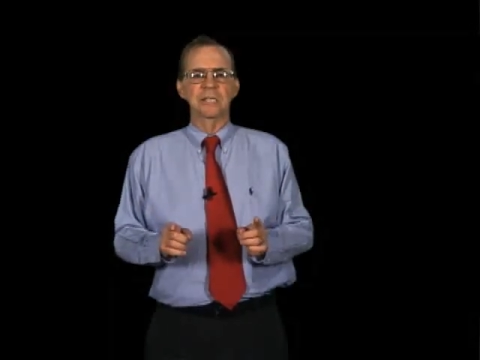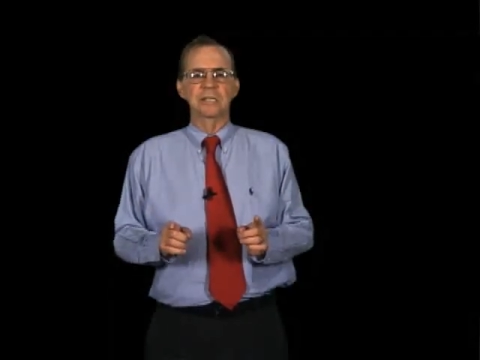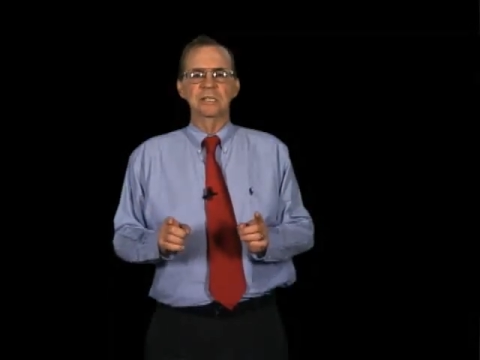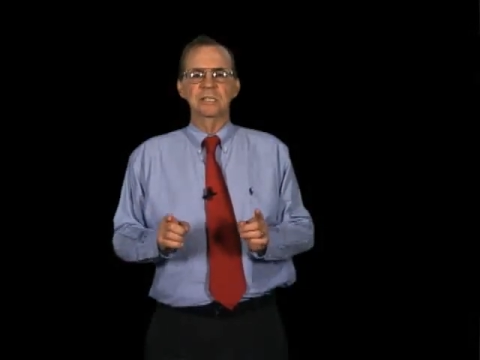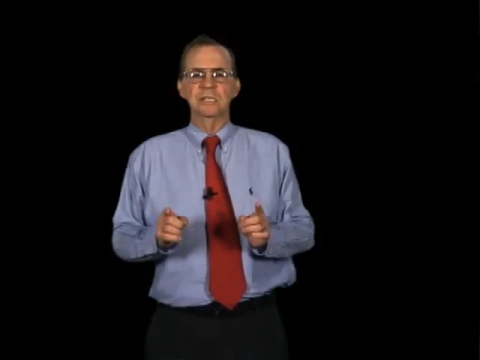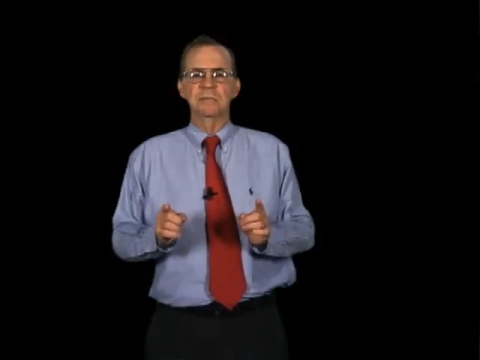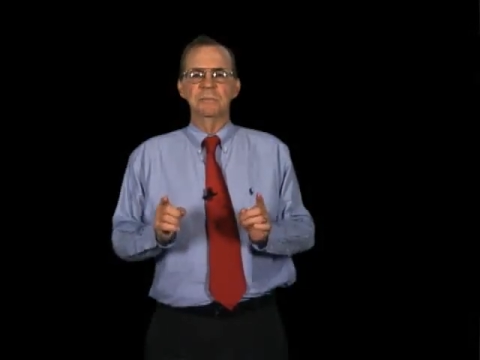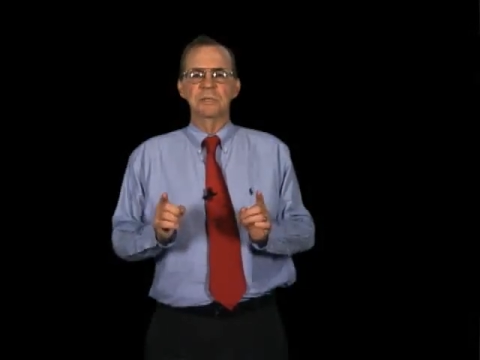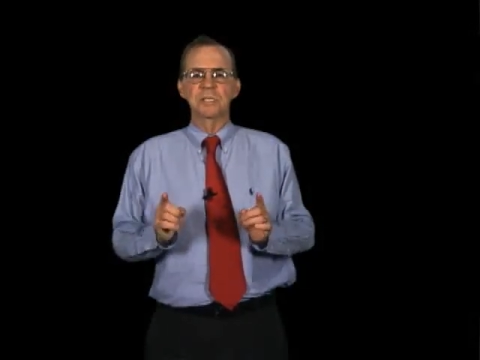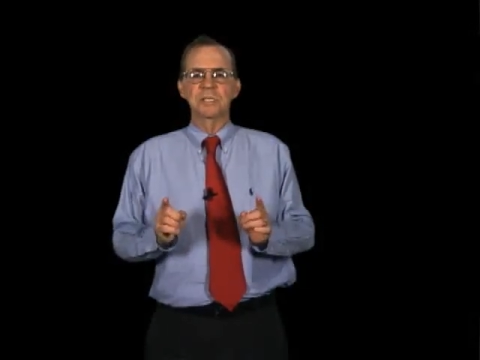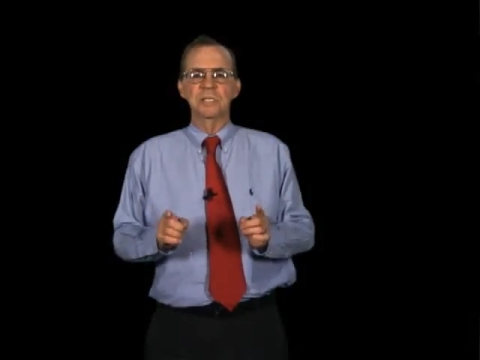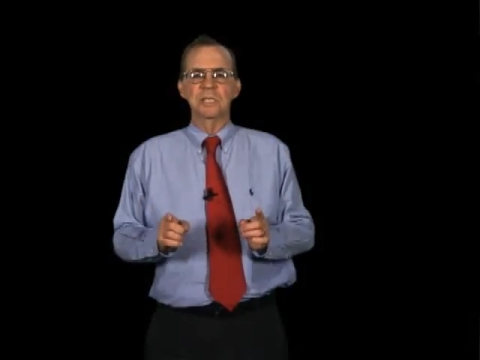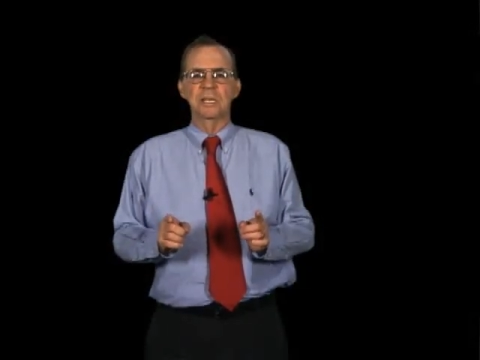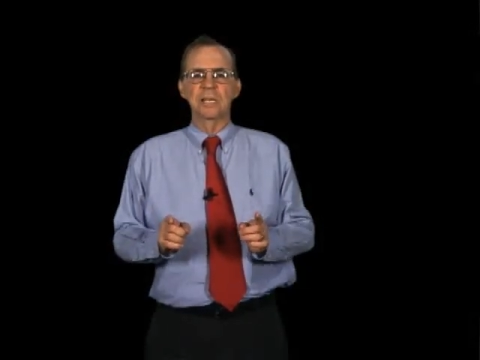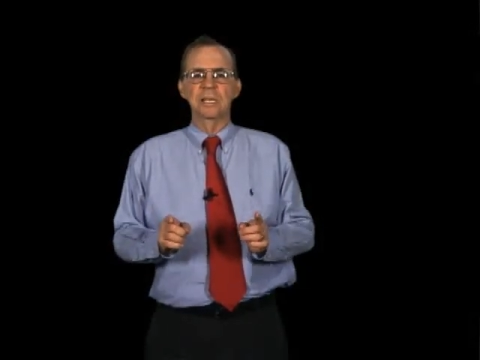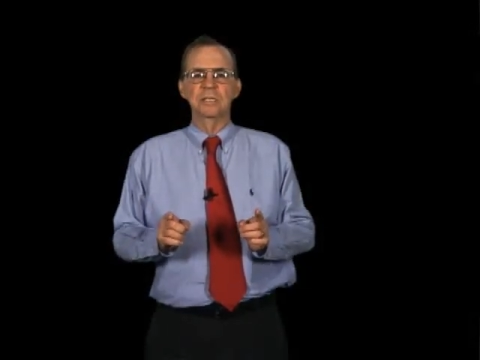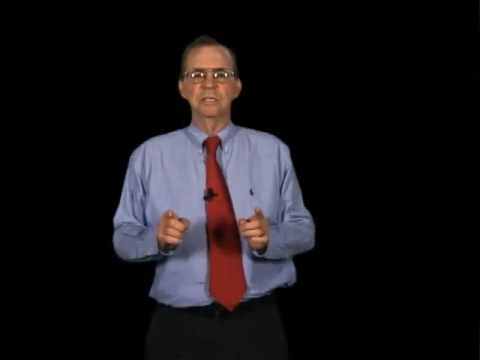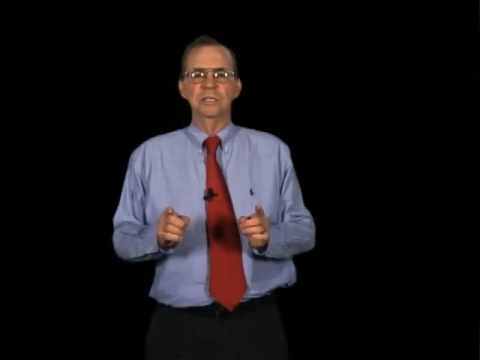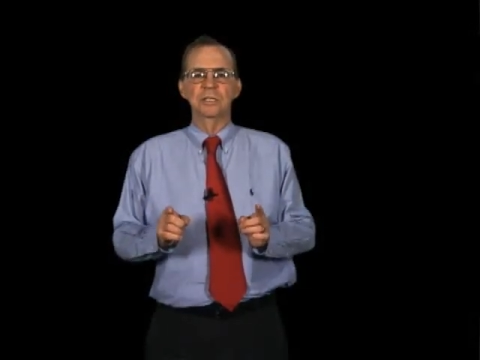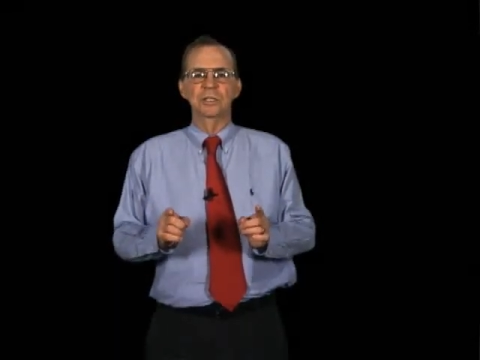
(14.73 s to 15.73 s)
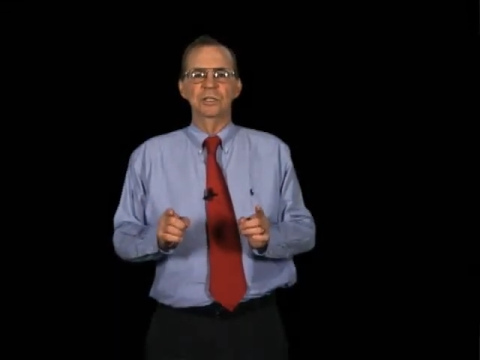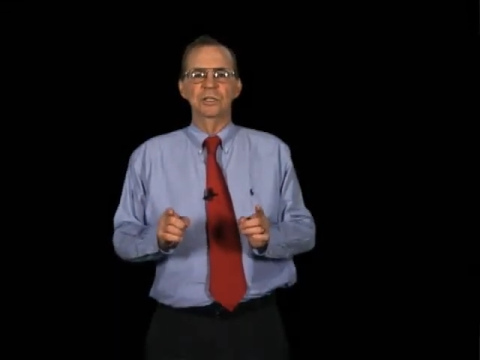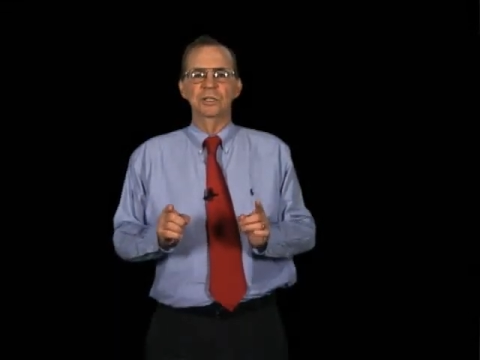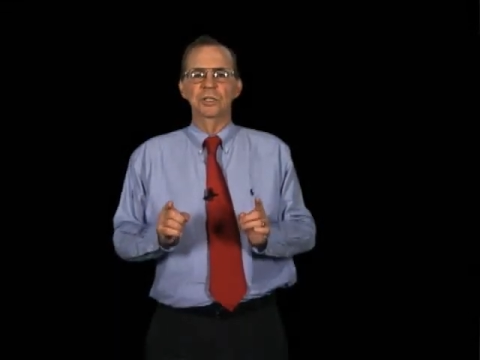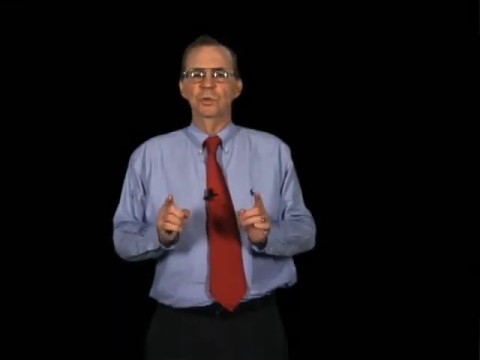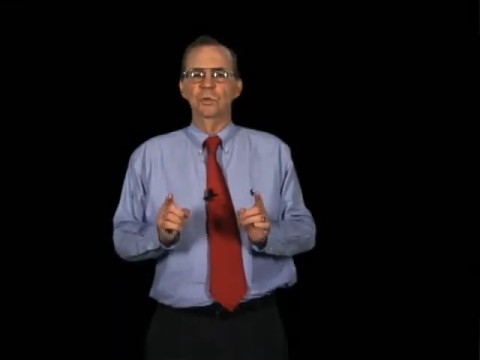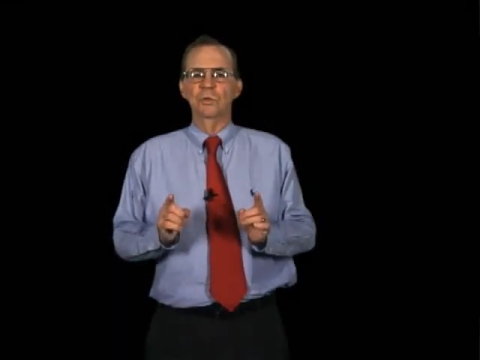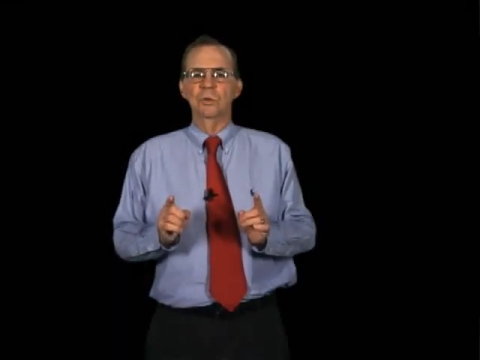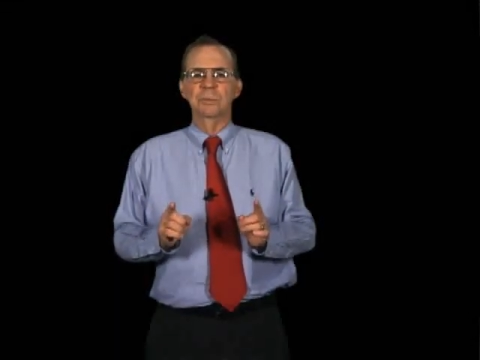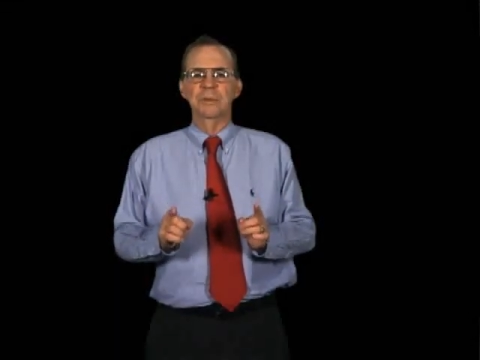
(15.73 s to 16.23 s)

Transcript: here's the mistake you will